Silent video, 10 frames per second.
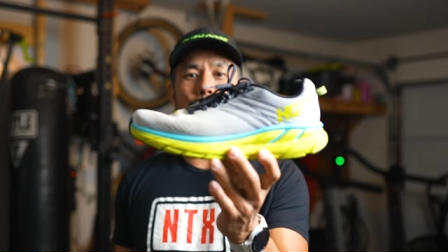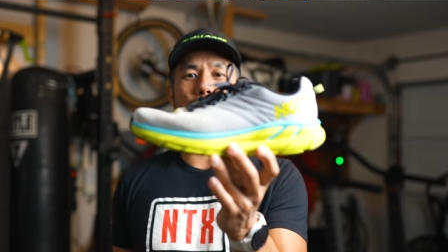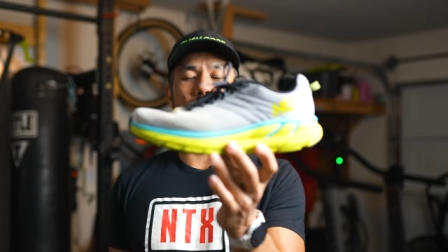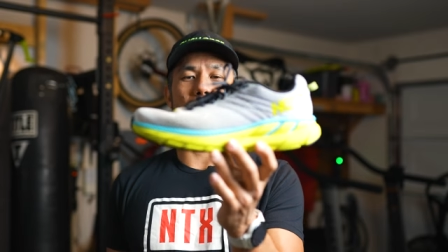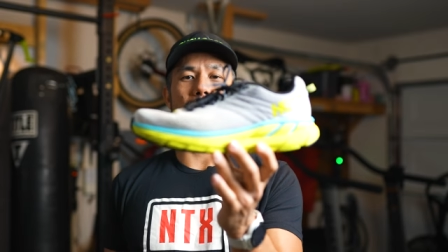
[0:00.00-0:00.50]

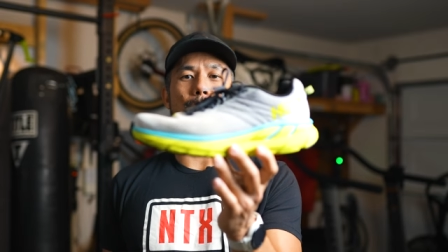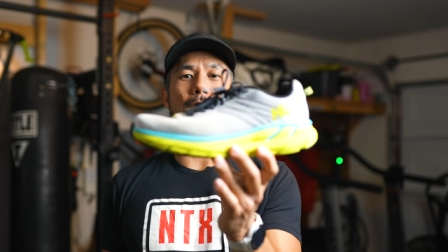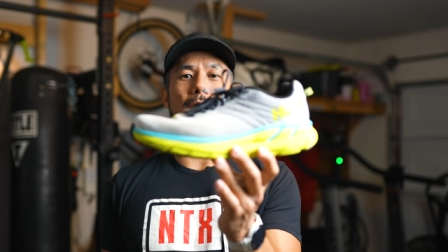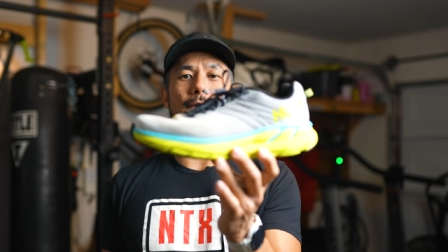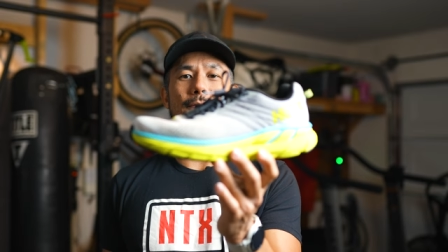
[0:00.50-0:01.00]
shoe that I
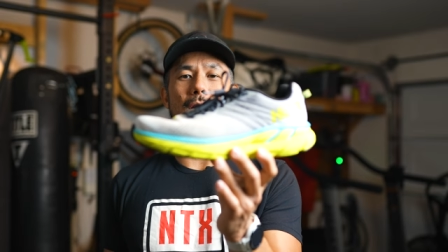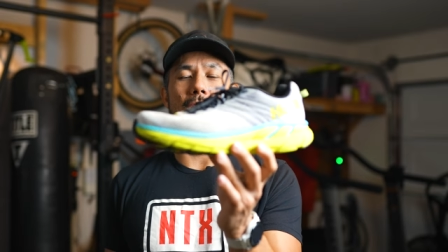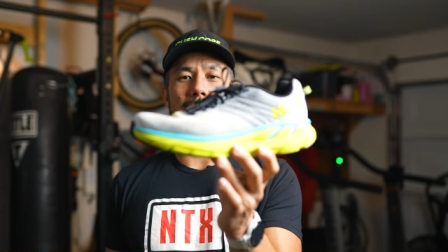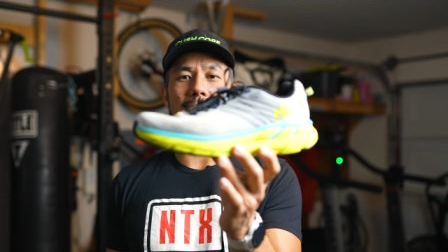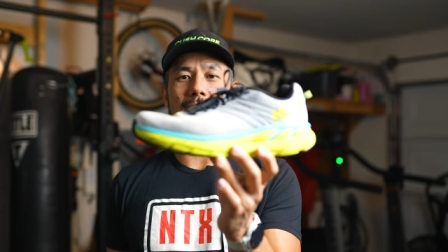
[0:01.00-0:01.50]
bought for
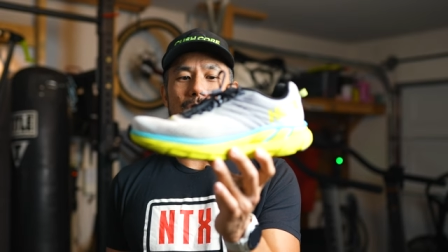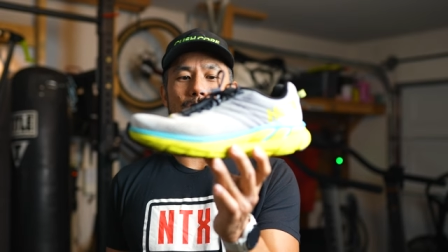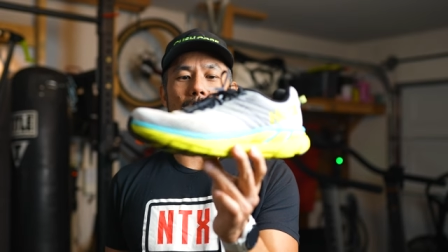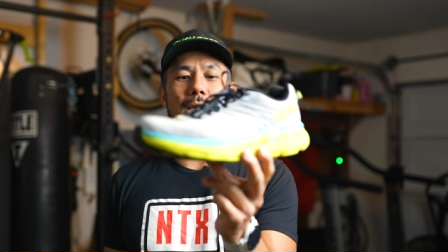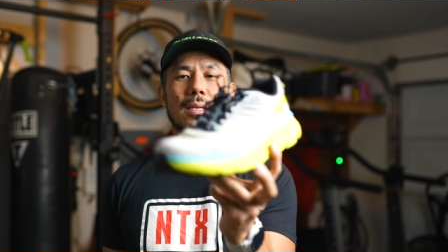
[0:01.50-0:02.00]
long distance
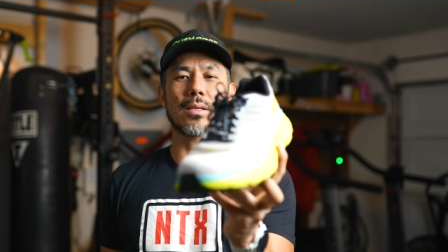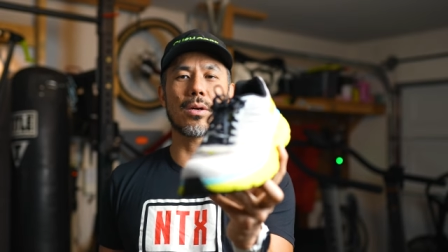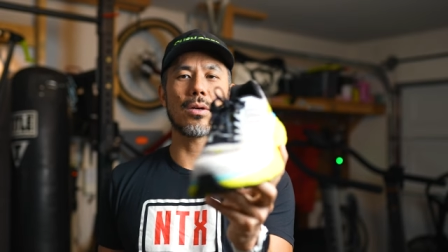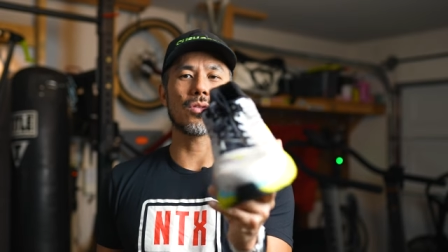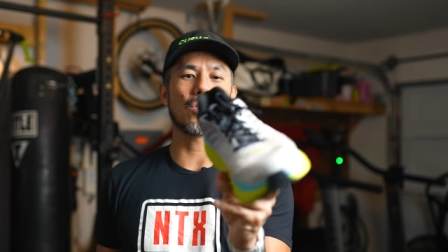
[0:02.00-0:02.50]
running because I
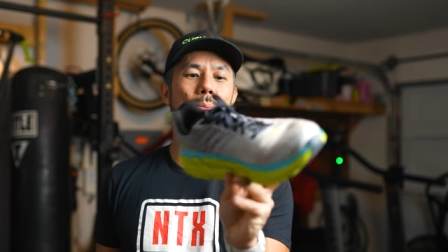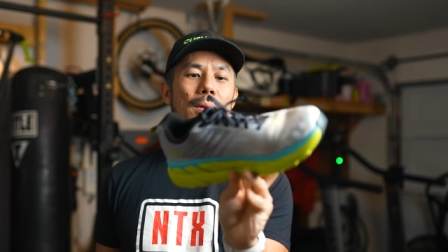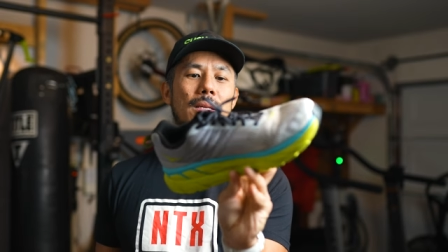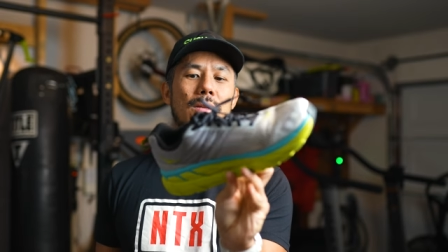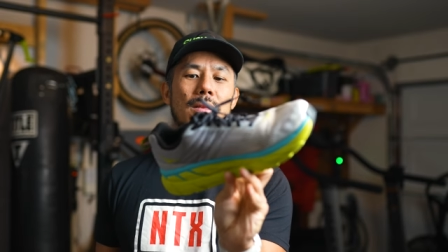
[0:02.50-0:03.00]
heard so
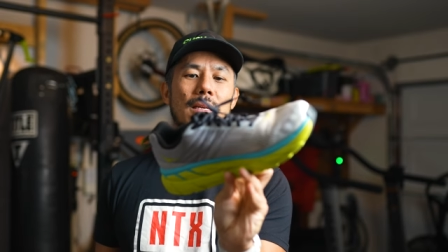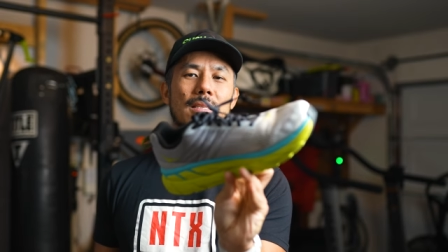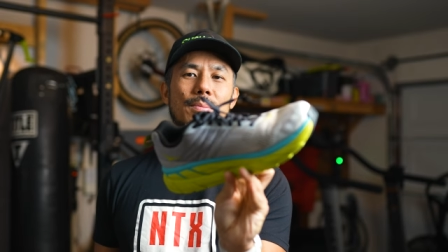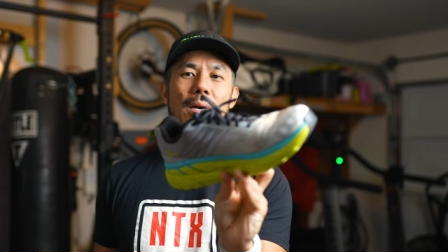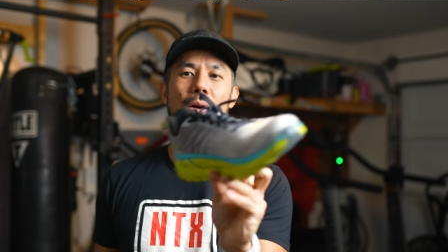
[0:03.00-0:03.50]
many good
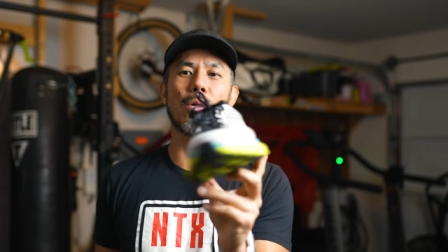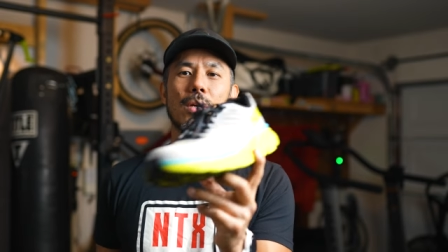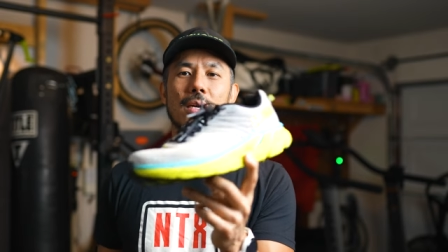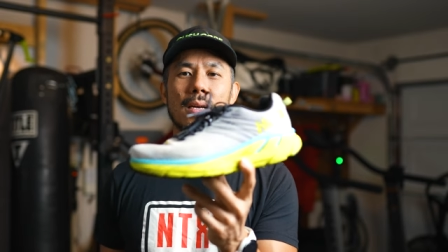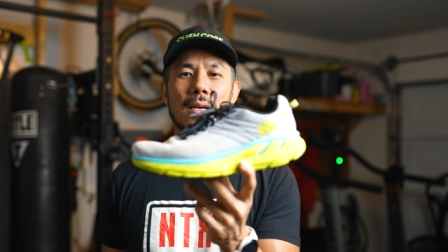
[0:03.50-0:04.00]
things about
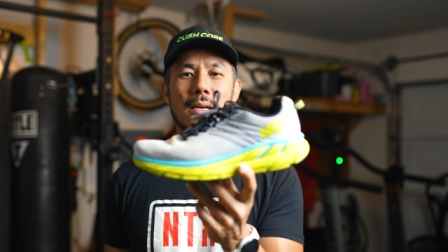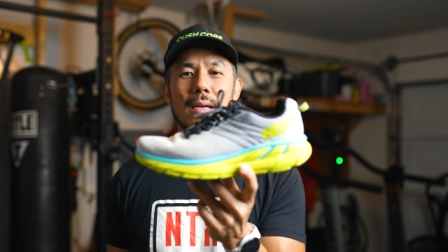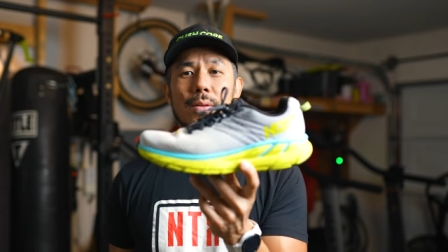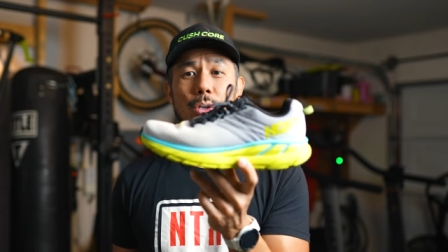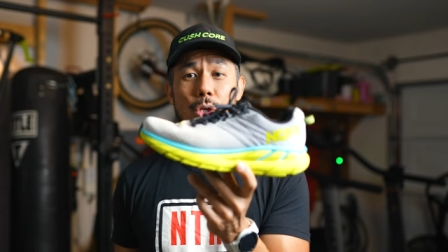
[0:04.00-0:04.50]
Hoka
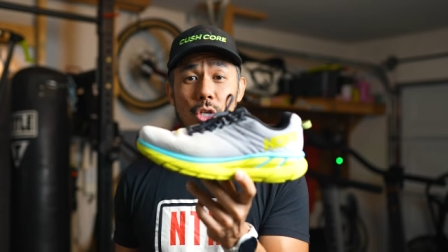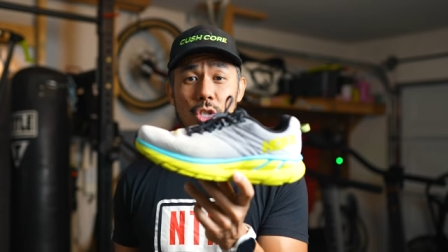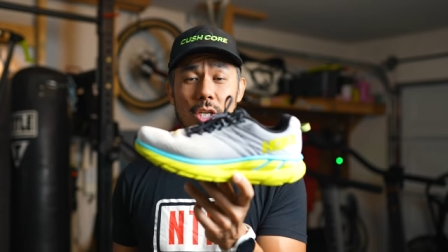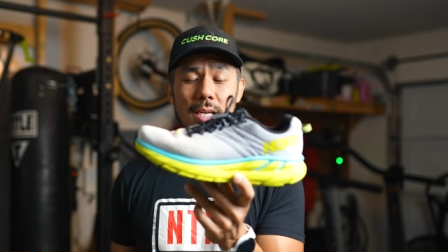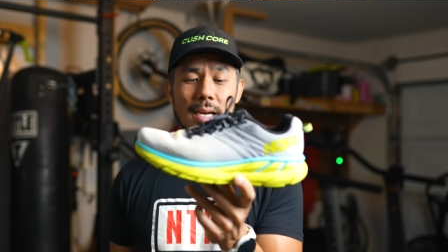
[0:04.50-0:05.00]
and their
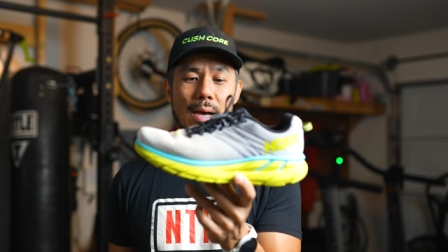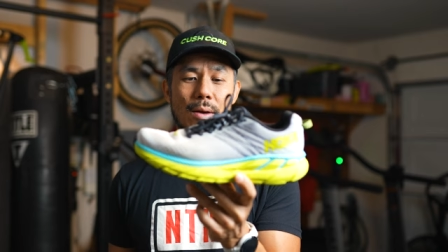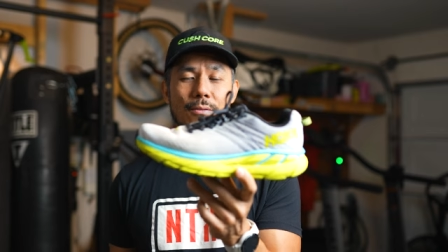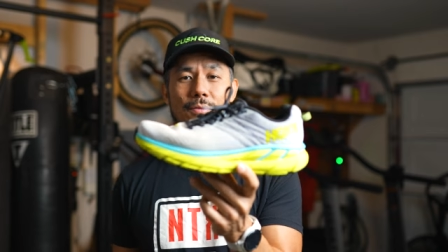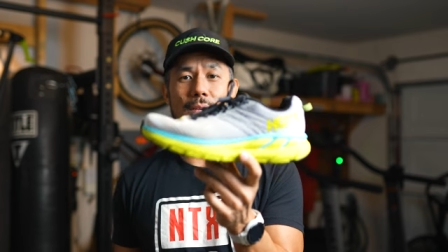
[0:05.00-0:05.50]
cushioning and how
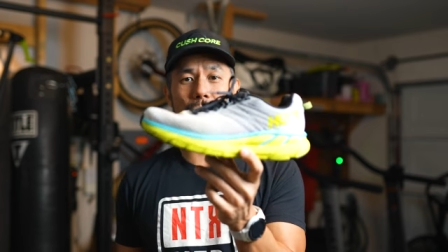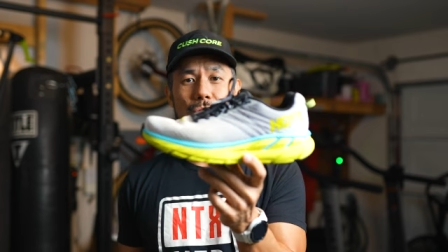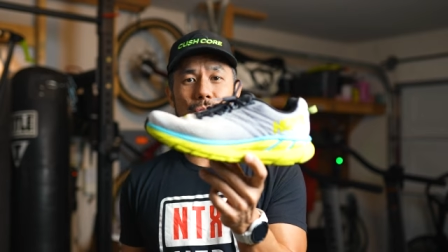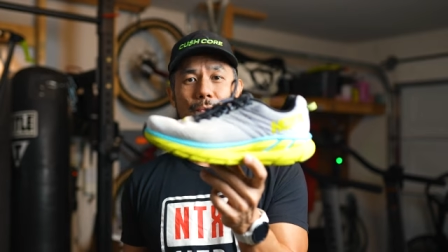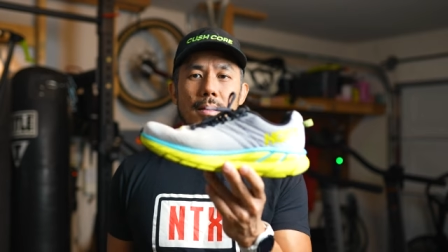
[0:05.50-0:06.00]
it
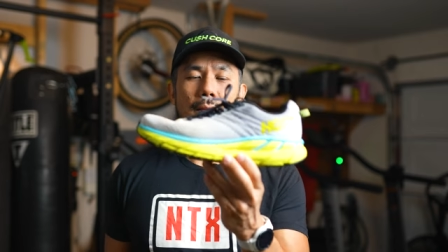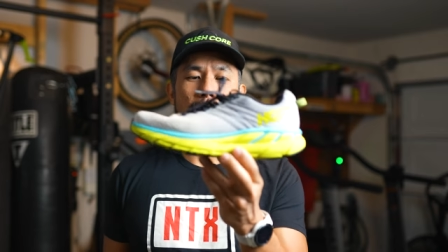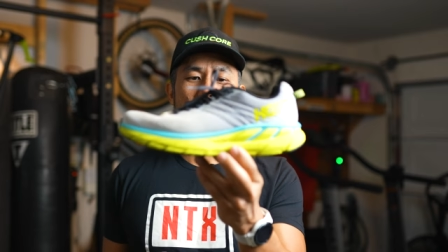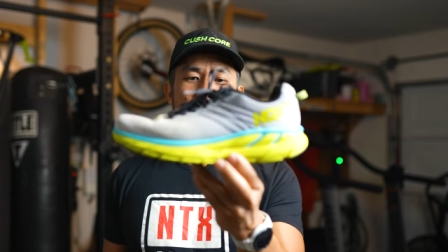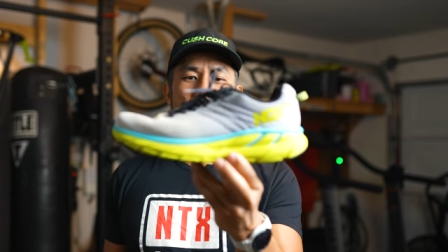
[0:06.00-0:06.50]
feels.
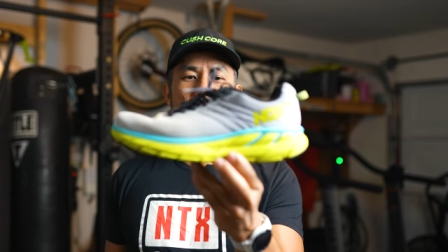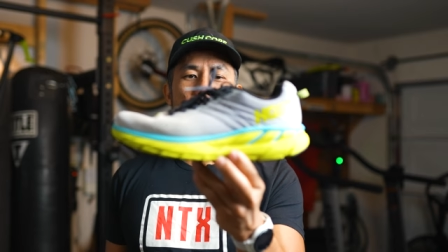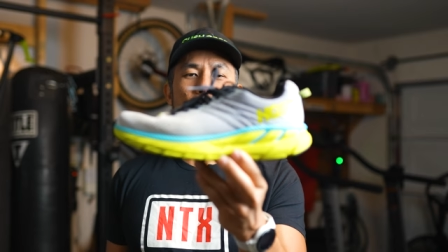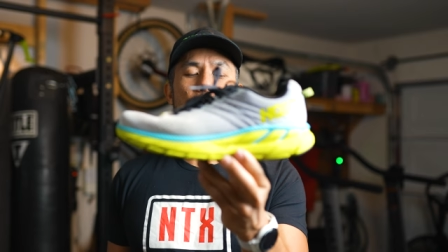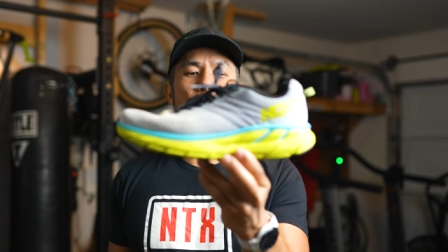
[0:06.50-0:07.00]
These are the
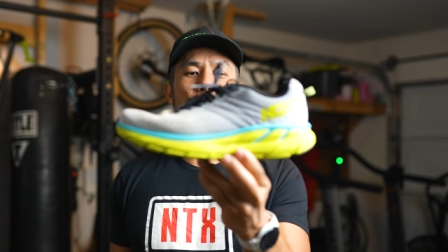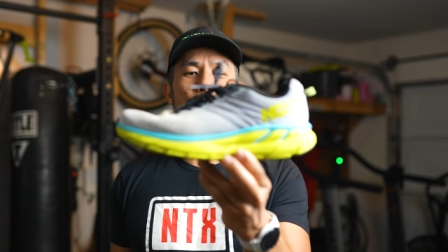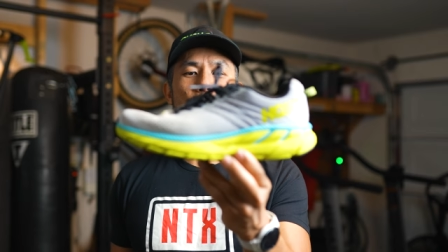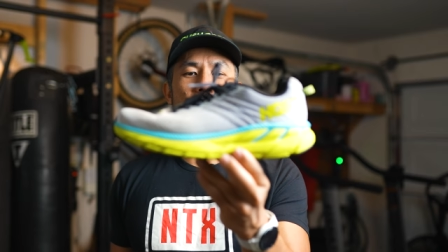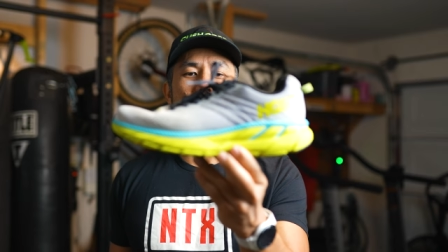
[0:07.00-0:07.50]
original
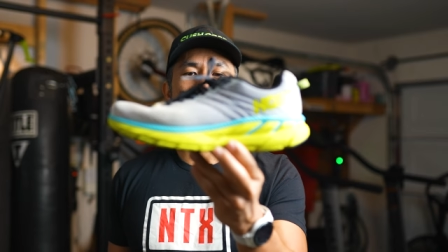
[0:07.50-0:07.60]
shoes that I